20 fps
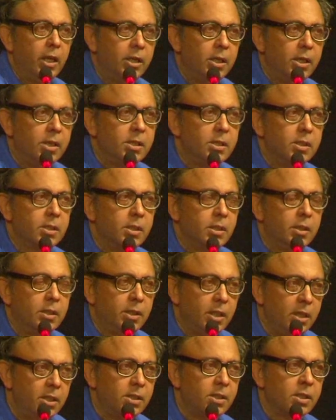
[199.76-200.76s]
it is
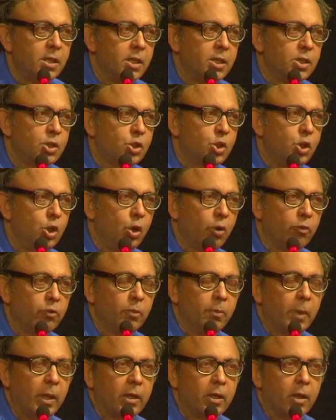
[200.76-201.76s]
this history
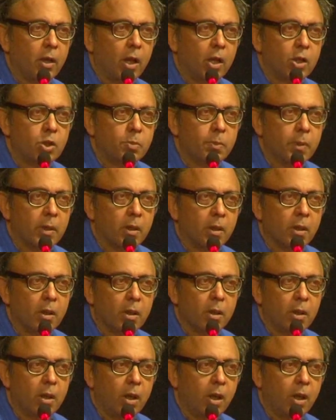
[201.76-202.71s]
of the mental hospital,